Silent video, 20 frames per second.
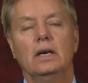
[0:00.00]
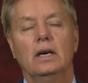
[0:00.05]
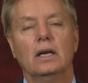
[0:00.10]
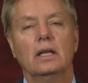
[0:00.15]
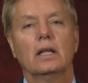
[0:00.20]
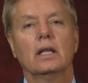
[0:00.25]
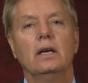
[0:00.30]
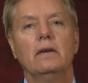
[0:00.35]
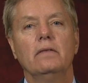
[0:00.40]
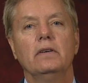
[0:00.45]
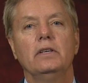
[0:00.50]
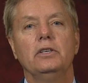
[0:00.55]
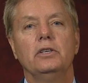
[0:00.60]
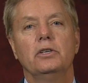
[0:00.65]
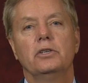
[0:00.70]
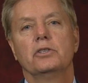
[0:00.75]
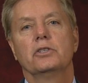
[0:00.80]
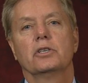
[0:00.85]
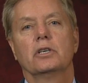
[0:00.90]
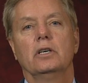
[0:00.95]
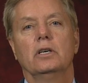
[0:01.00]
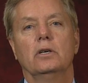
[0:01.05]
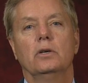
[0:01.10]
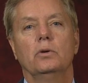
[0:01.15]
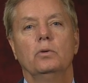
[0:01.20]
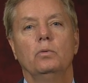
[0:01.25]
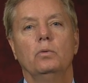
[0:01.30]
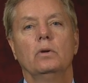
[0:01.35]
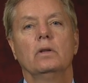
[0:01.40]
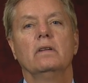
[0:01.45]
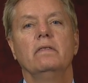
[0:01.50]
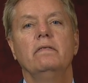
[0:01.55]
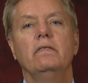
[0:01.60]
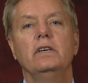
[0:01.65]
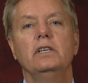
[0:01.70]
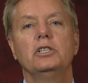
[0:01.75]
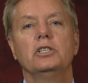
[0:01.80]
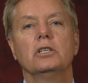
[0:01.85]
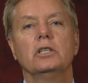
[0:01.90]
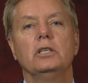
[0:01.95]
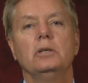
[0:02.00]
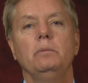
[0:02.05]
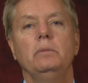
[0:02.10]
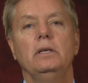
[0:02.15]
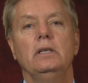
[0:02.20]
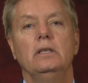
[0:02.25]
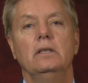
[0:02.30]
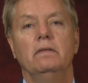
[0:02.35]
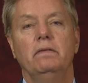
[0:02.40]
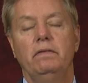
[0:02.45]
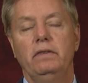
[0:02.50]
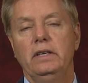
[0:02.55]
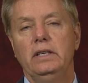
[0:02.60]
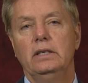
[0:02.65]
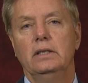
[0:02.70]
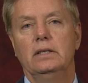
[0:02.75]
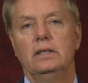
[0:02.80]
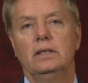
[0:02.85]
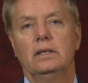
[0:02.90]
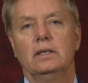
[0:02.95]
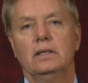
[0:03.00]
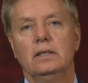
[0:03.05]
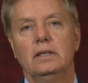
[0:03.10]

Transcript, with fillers: 11 years ago will eventually be defeated